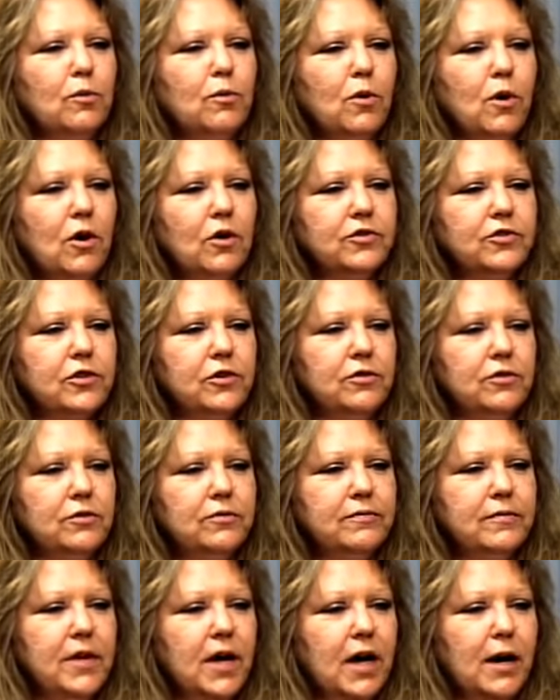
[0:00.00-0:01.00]
We'll also
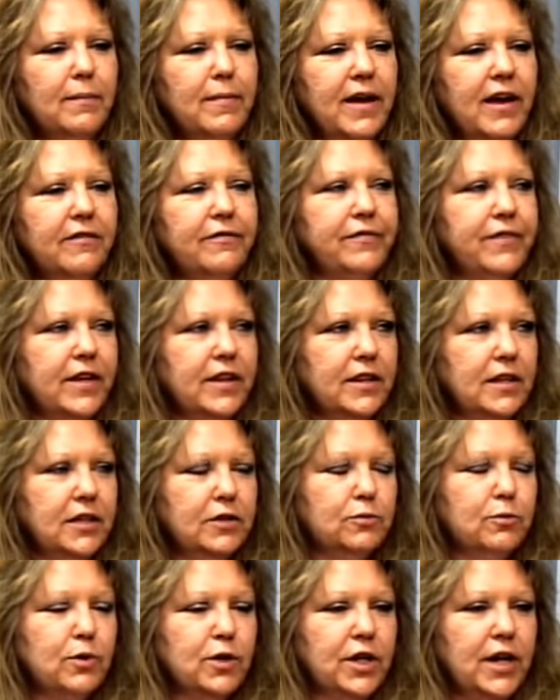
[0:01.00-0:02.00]
um, have fun
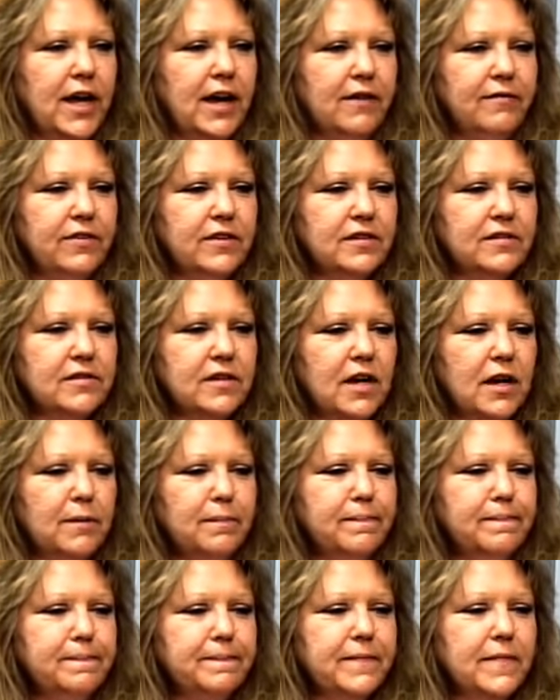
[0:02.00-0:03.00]
things. We're going to have this
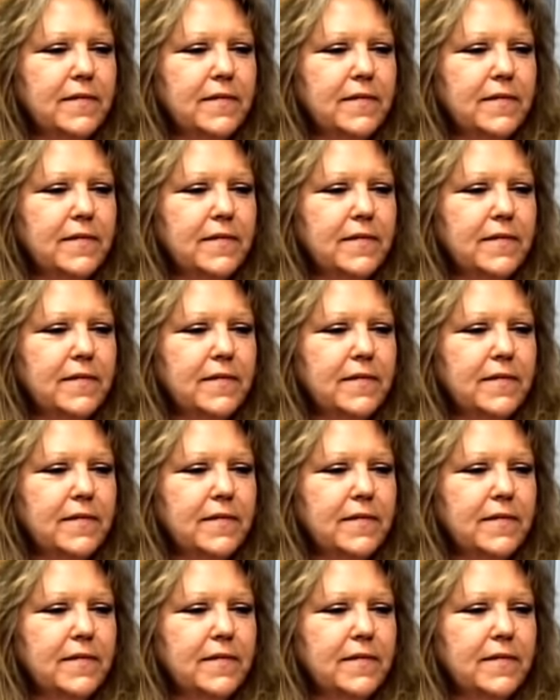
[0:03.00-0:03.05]
um,